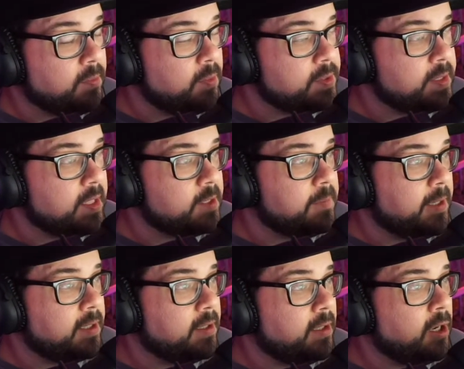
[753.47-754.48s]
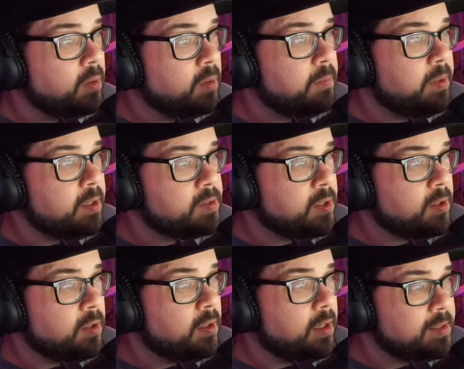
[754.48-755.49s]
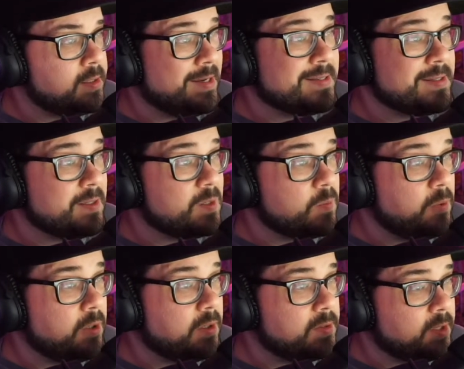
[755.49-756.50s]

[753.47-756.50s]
I wasn't expecting the artwork to be as good as it is in this book.